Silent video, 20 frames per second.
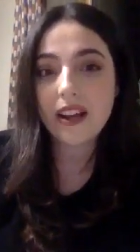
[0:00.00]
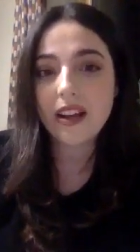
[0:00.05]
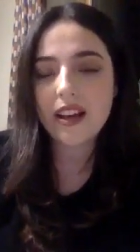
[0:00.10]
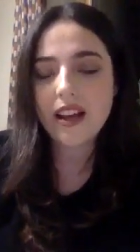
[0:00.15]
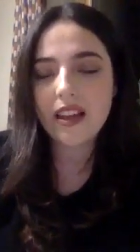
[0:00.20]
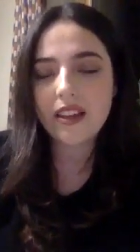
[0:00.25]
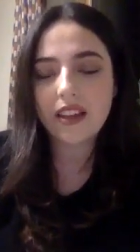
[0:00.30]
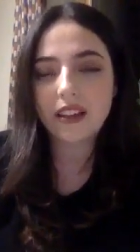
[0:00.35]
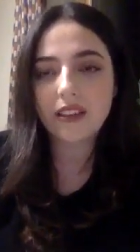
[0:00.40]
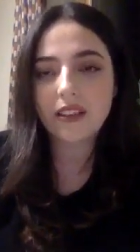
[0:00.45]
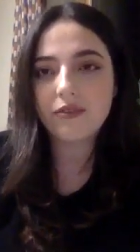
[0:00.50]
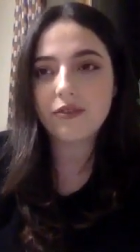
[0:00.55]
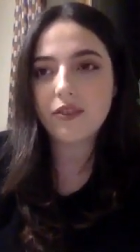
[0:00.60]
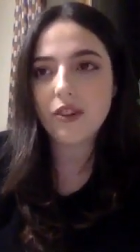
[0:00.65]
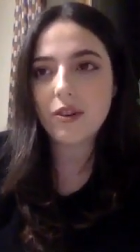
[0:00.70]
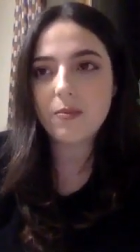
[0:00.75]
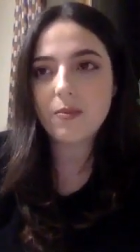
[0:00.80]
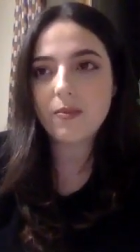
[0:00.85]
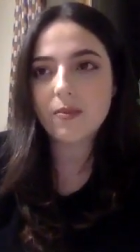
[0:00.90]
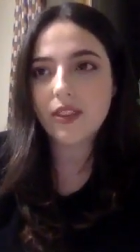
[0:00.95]
and then
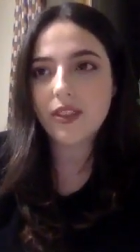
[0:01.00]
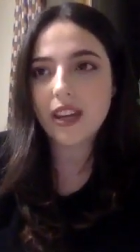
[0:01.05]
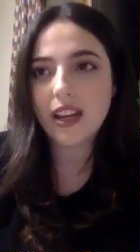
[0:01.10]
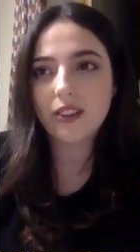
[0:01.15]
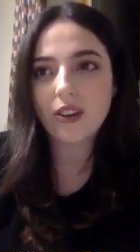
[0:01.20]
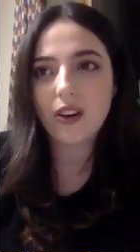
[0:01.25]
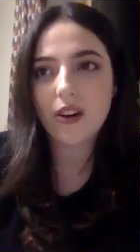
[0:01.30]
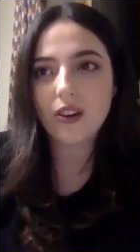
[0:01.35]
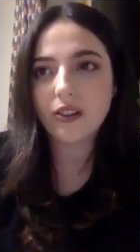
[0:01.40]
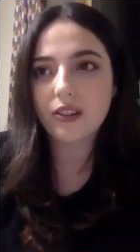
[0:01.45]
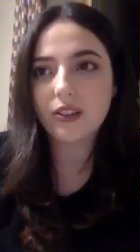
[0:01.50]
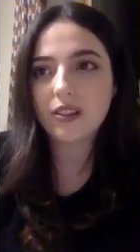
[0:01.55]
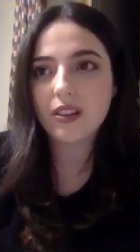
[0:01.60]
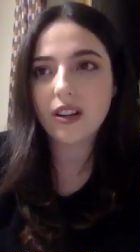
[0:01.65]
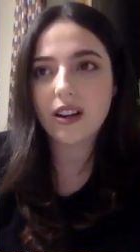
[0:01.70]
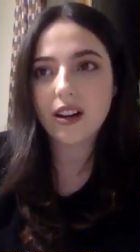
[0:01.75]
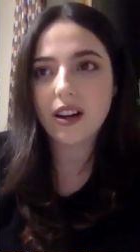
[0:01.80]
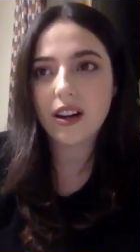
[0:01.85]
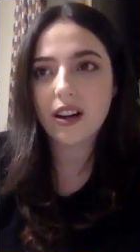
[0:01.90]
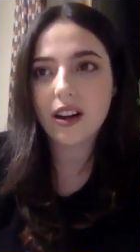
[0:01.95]
from then on,
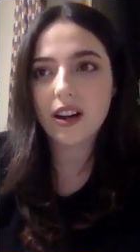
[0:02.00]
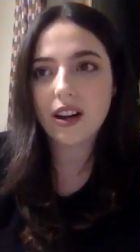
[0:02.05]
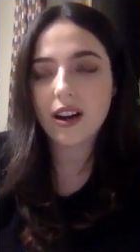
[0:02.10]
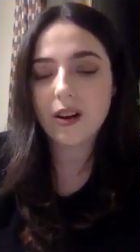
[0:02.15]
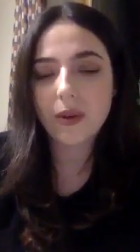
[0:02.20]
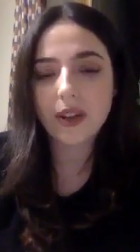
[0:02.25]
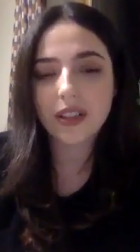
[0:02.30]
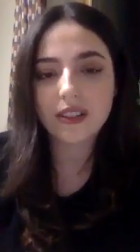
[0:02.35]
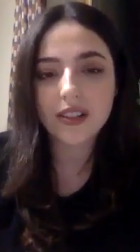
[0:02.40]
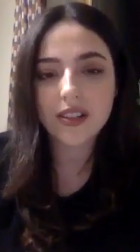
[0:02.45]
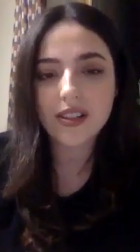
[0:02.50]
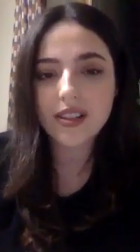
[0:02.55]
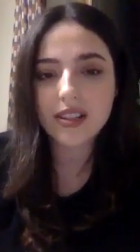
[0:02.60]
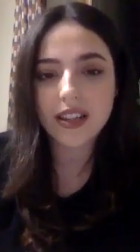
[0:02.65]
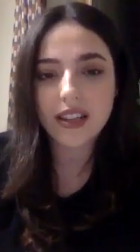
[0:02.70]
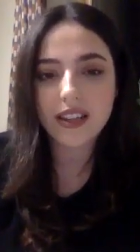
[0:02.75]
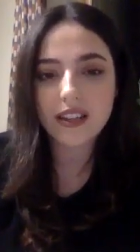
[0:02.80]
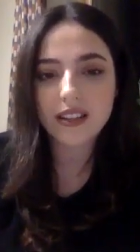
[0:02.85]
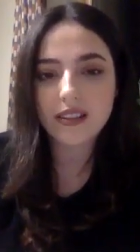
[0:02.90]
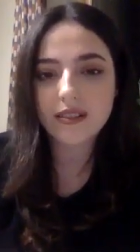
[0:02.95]
uh, I went to
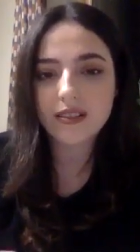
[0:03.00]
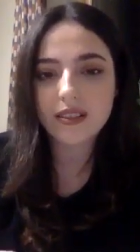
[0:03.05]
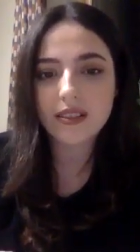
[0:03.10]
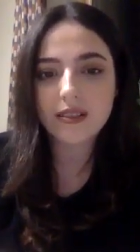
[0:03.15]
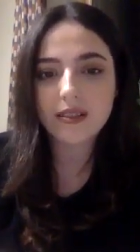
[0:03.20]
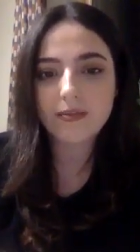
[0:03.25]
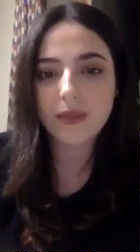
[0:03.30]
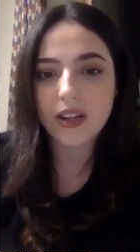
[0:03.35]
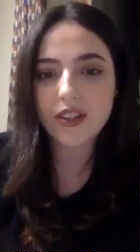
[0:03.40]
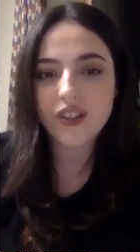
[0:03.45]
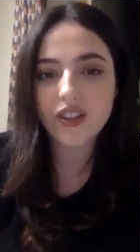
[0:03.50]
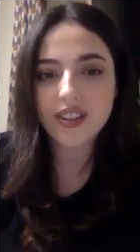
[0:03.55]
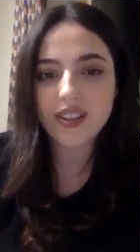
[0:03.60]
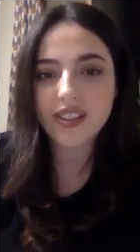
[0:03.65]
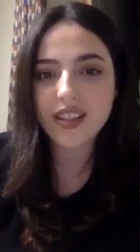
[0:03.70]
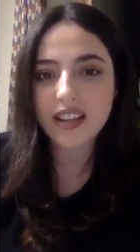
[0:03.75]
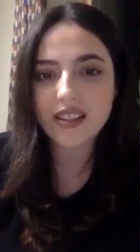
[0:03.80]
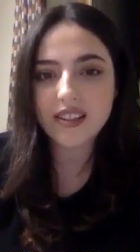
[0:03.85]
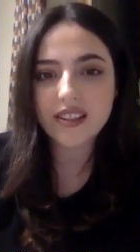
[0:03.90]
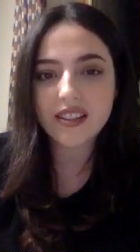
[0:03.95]
sit my
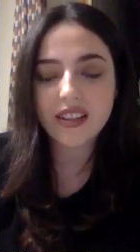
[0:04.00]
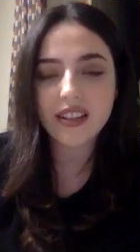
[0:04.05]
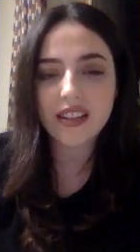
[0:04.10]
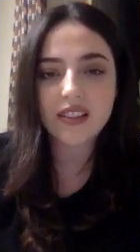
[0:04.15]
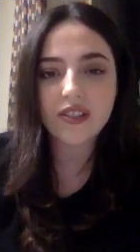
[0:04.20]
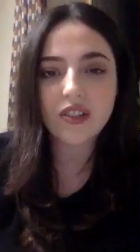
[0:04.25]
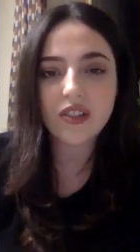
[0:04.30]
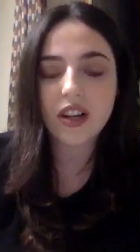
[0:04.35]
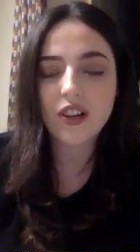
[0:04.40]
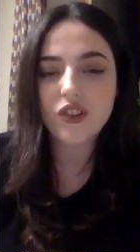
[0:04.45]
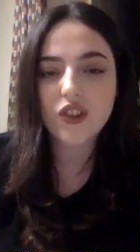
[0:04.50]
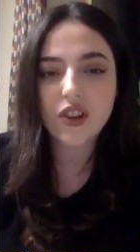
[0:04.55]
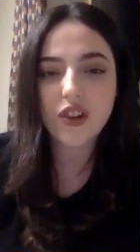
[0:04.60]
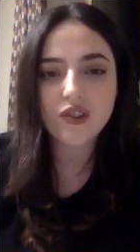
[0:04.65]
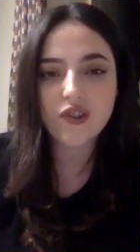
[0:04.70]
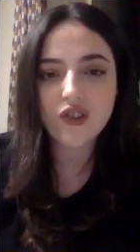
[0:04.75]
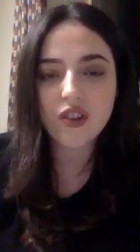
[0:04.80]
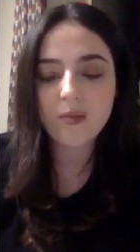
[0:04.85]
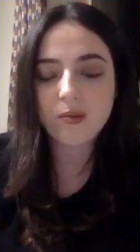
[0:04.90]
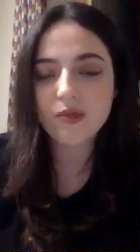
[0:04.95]
GCSE. So I chose
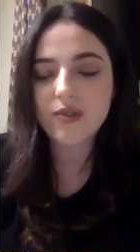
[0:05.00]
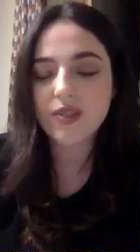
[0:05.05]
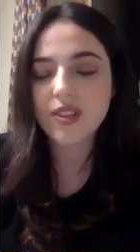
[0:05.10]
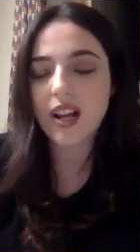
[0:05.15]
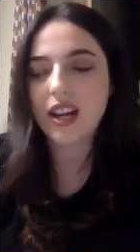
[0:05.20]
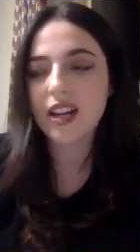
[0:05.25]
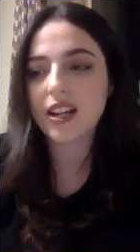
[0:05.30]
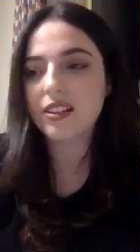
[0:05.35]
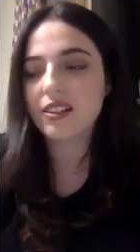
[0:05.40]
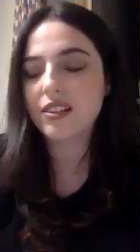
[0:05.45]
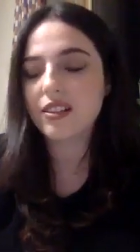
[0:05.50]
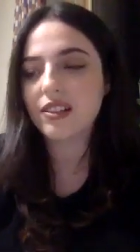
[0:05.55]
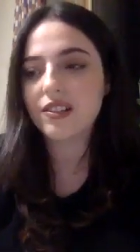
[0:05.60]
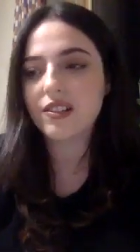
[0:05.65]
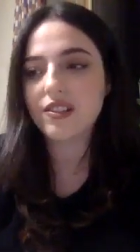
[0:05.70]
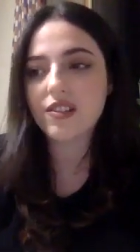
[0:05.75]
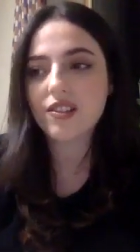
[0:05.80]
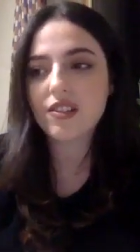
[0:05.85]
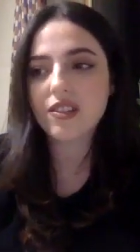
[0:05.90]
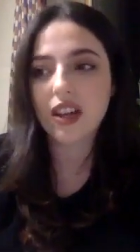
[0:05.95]
triple
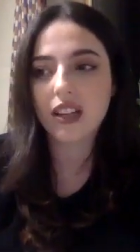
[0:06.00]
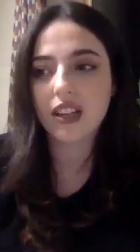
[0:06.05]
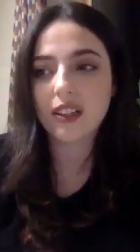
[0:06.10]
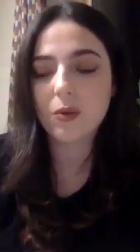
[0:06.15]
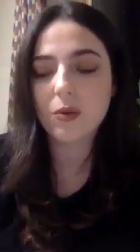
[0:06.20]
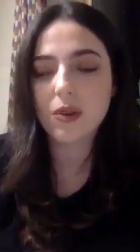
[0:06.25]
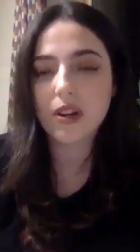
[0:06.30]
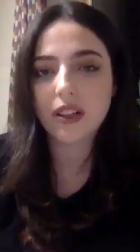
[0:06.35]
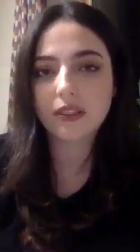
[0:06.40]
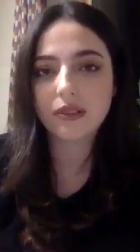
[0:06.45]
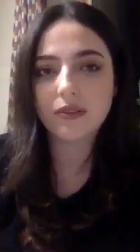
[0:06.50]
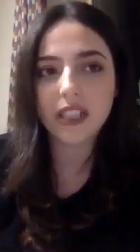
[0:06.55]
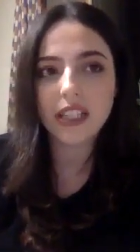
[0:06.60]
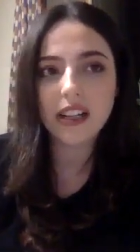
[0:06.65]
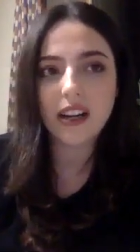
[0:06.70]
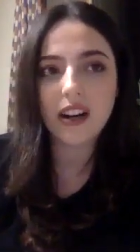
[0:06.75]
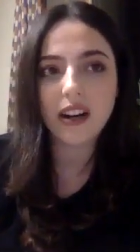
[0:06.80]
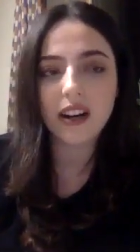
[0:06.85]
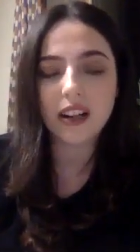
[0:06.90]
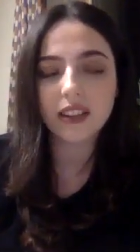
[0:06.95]
science and I worked really
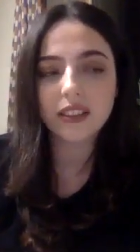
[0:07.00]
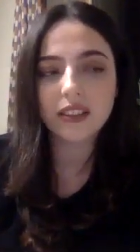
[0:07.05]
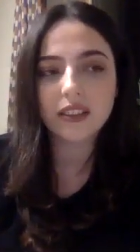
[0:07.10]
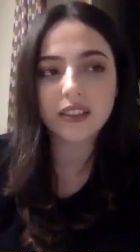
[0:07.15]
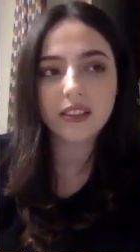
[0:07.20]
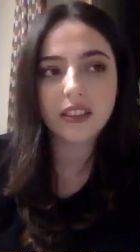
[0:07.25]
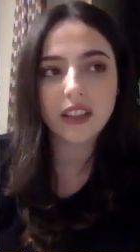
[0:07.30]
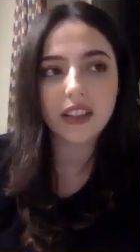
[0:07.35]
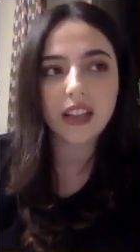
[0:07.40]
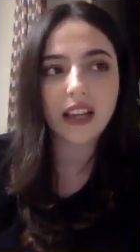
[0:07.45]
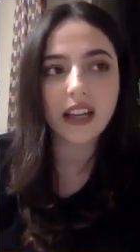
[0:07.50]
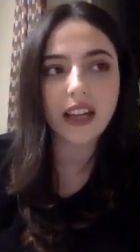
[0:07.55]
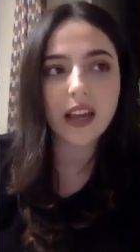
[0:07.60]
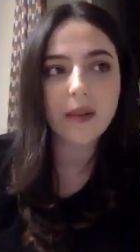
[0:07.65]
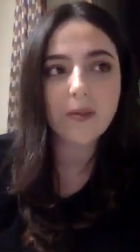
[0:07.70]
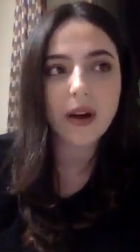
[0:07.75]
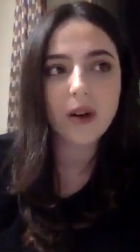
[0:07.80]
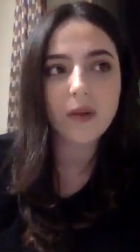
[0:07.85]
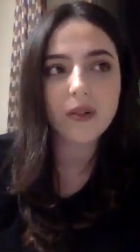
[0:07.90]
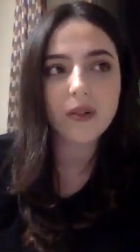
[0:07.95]
hard and I came
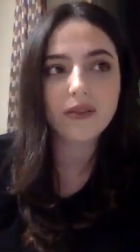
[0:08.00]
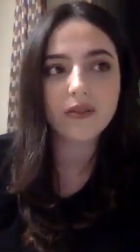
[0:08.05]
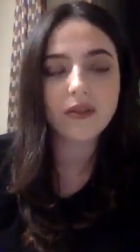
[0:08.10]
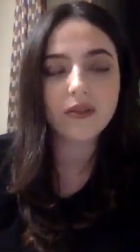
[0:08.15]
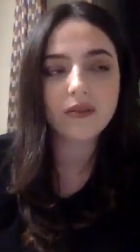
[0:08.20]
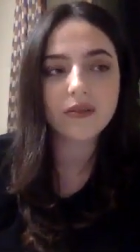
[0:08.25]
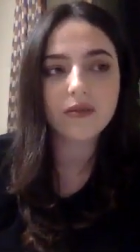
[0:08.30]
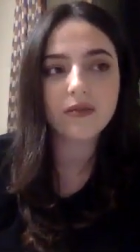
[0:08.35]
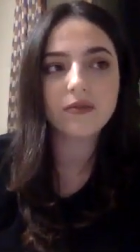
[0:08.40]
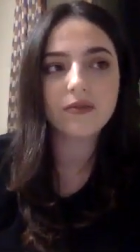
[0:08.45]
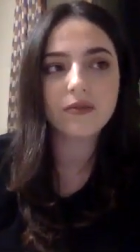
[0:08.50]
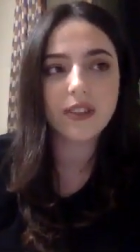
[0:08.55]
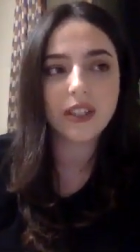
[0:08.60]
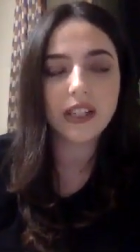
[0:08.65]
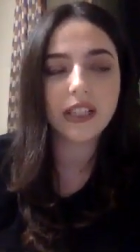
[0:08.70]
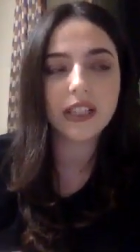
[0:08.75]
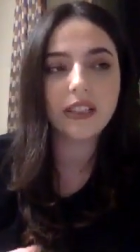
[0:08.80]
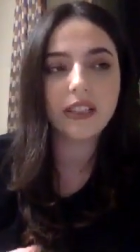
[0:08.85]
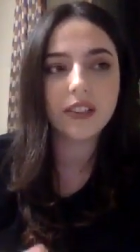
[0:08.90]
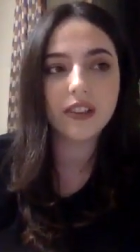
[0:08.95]
out with
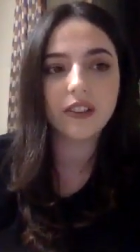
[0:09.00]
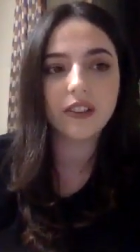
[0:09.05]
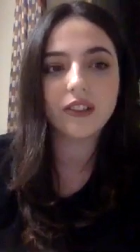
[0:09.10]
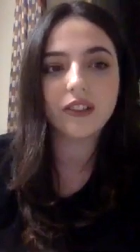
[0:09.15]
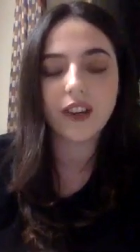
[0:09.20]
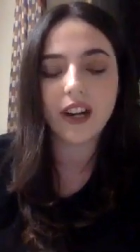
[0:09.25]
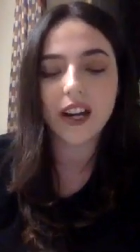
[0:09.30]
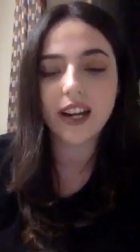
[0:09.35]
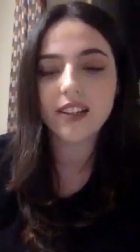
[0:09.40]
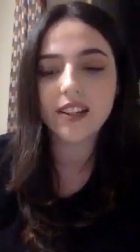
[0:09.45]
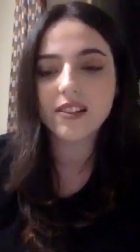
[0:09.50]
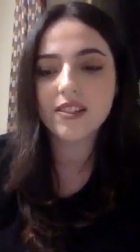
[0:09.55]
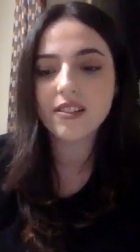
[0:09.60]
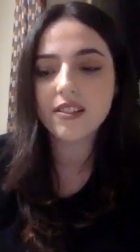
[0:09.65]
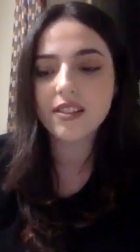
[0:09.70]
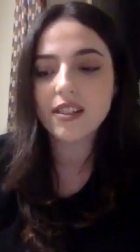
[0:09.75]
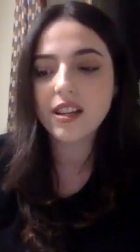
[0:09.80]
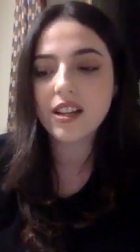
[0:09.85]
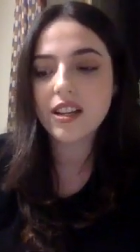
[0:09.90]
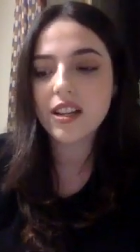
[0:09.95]
really good grades.